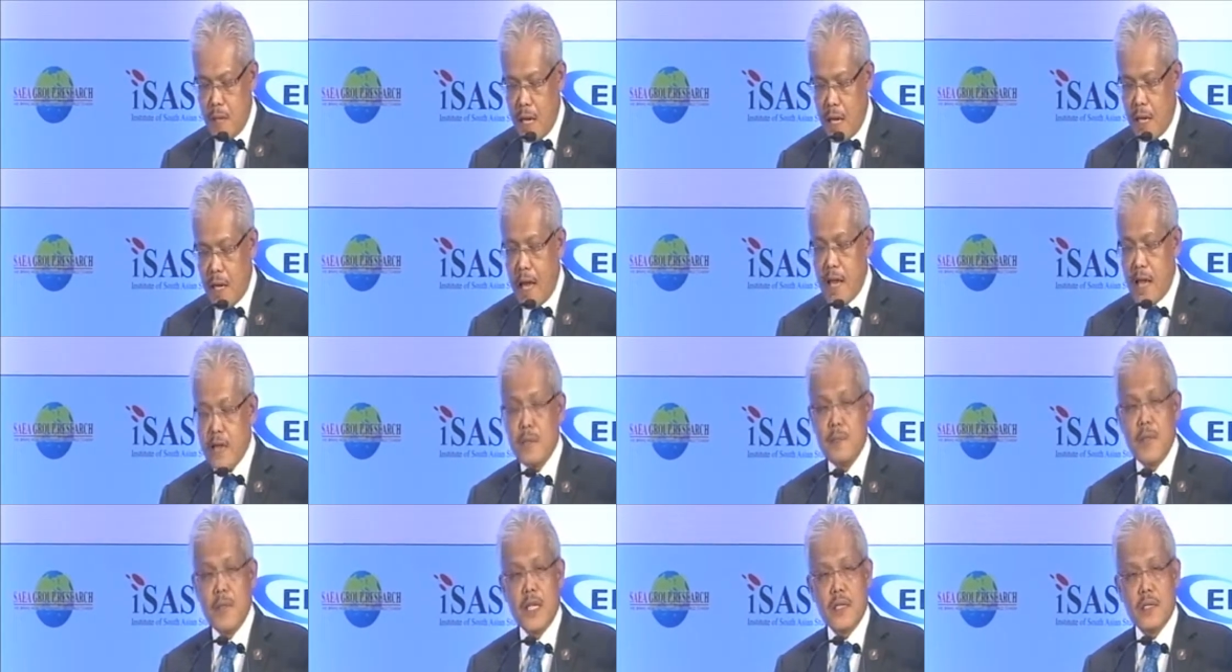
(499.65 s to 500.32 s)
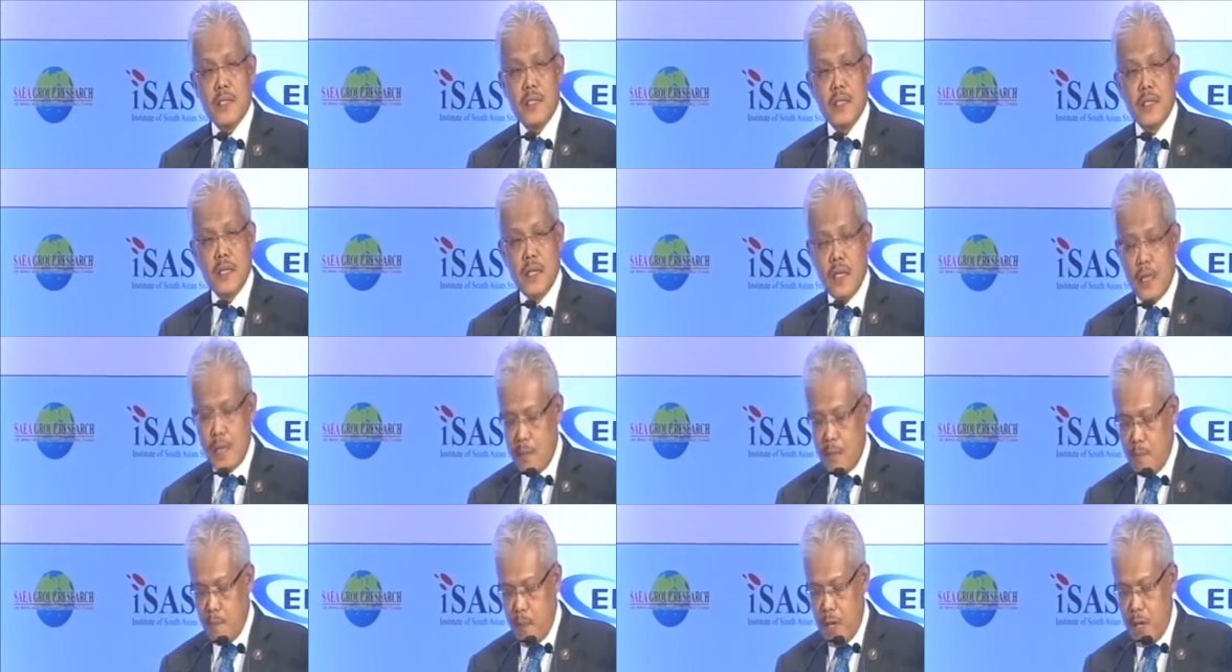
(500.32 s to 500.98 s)
academics,
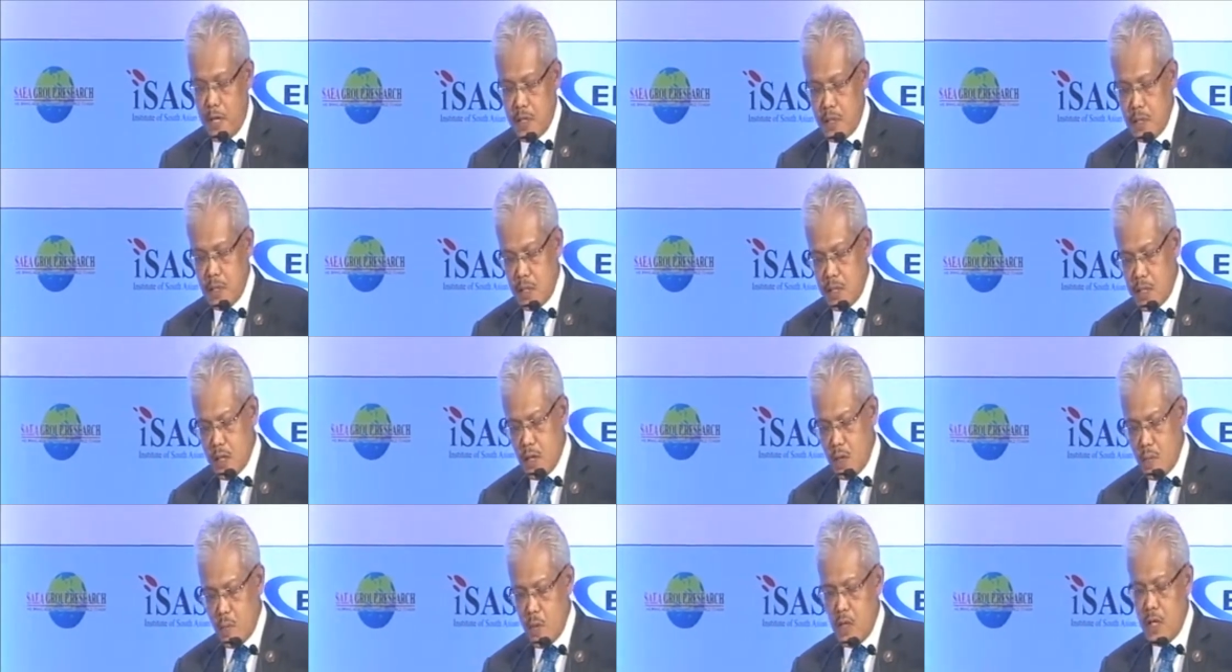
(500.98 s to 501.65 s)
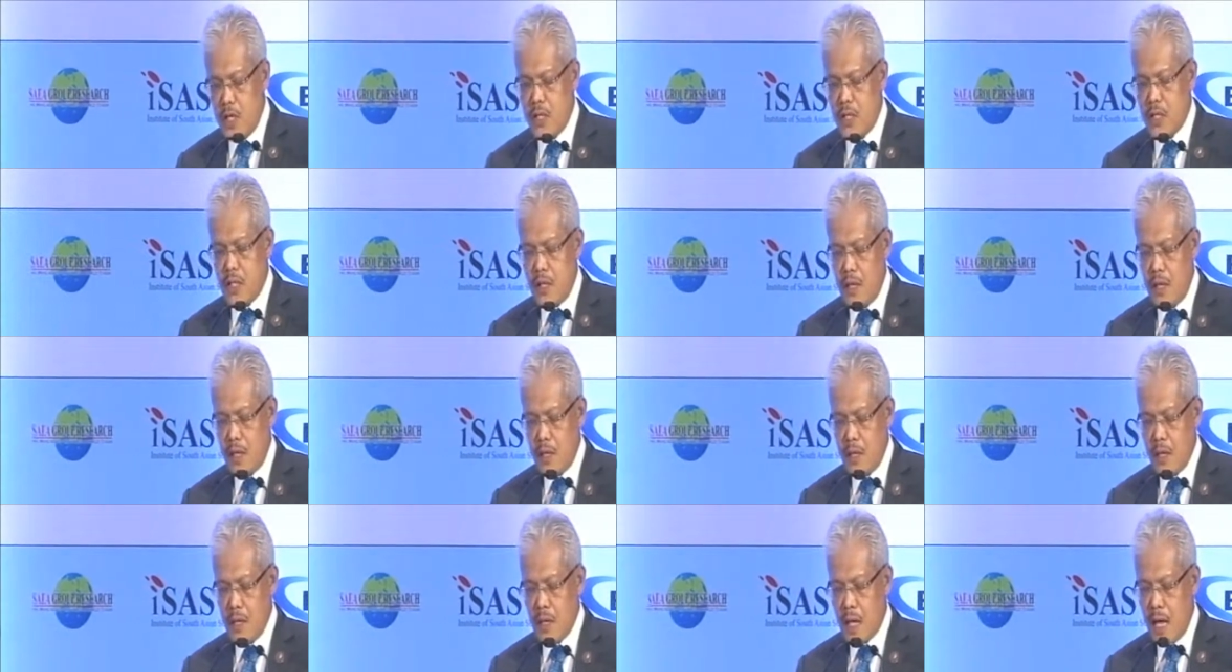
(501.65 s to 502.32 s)
business
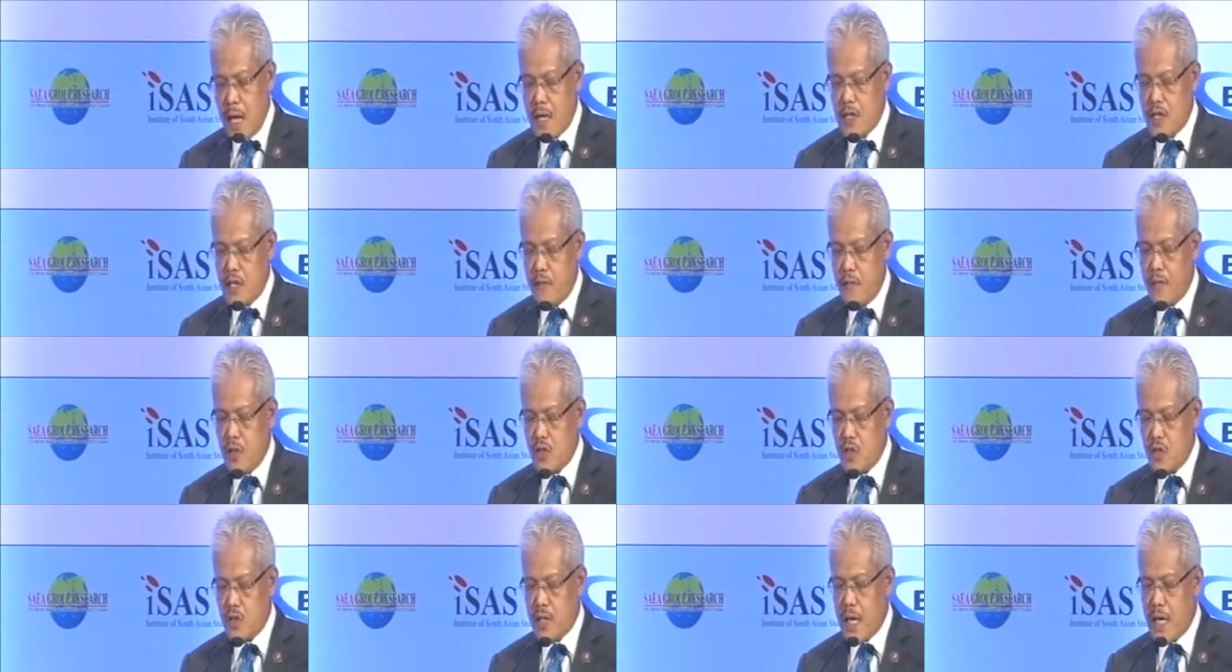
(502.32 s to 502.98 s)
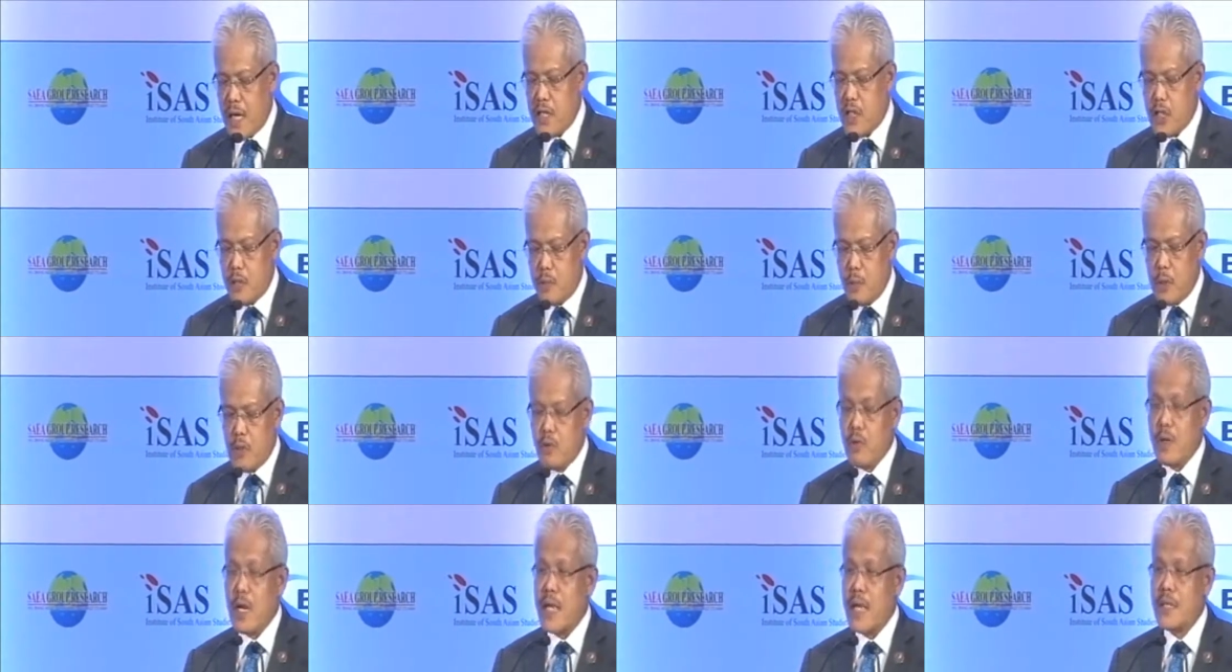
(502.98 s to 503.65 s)
community, and civil societies
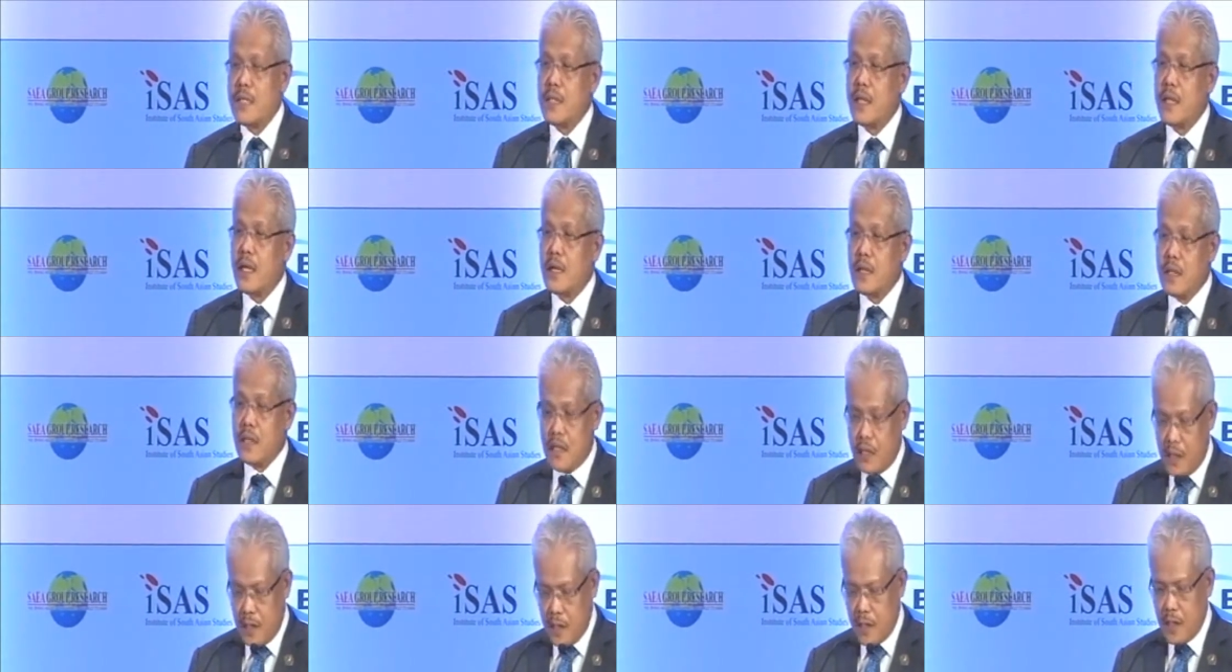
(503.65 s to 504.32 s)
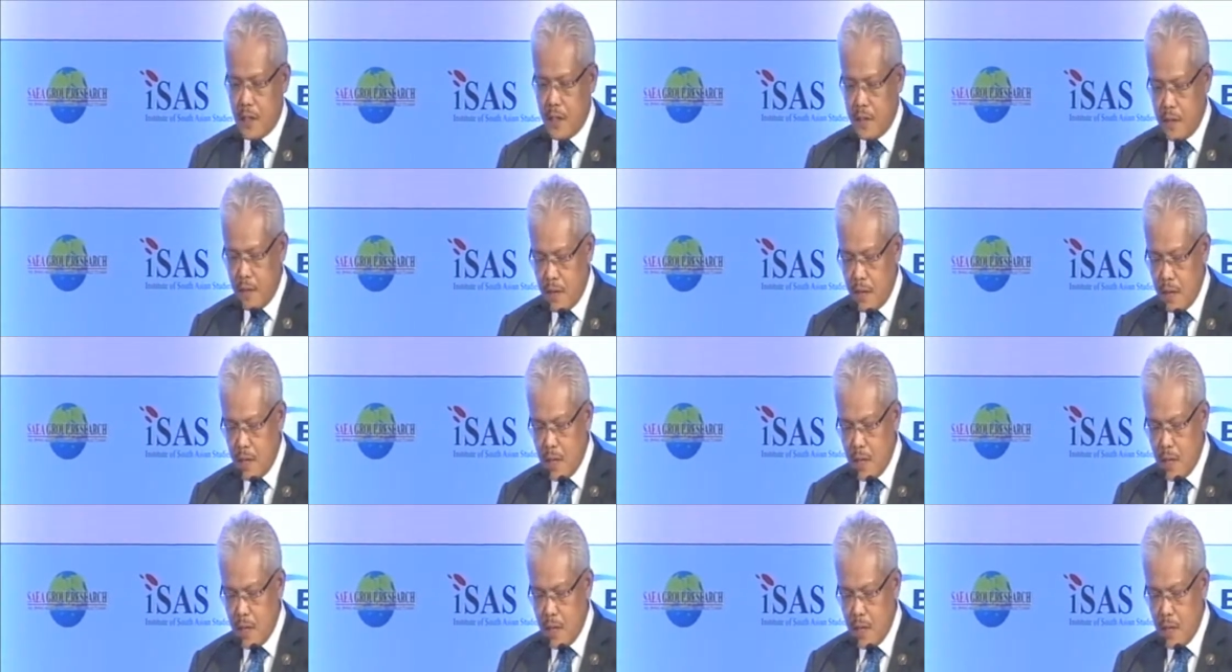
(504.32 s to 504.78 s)
between ASEAN and India.